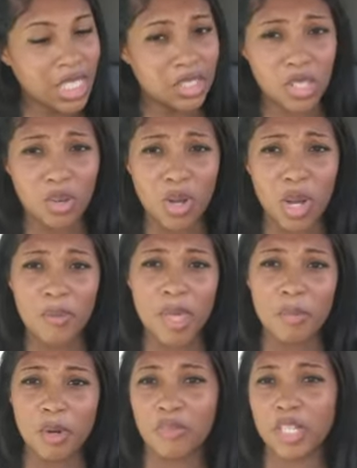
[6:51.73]
So I hope that
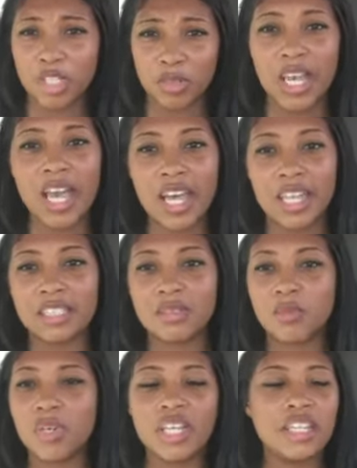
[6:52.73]
motivates you guys.
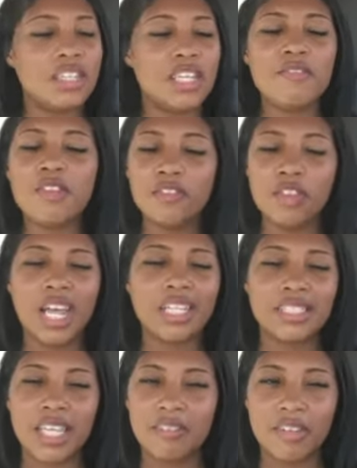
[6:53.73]
Even if you're not
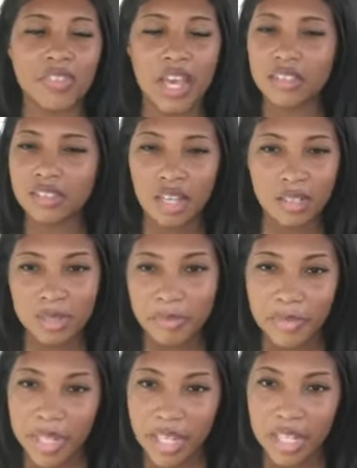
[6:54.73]
saving $1,000 a
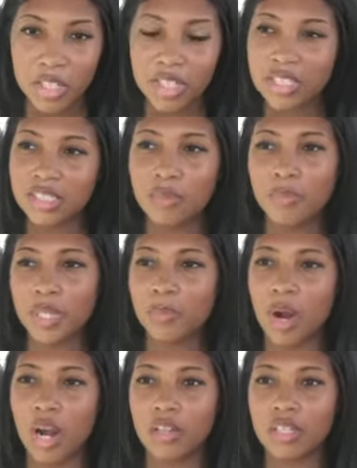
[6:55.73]
month, you can still be a
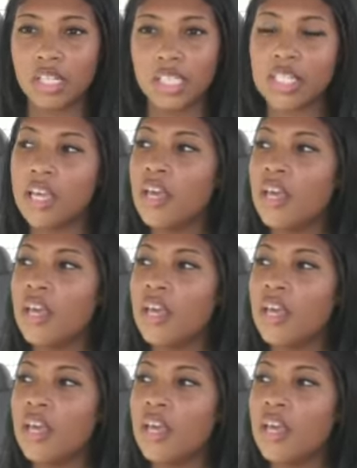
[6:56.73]
part of this.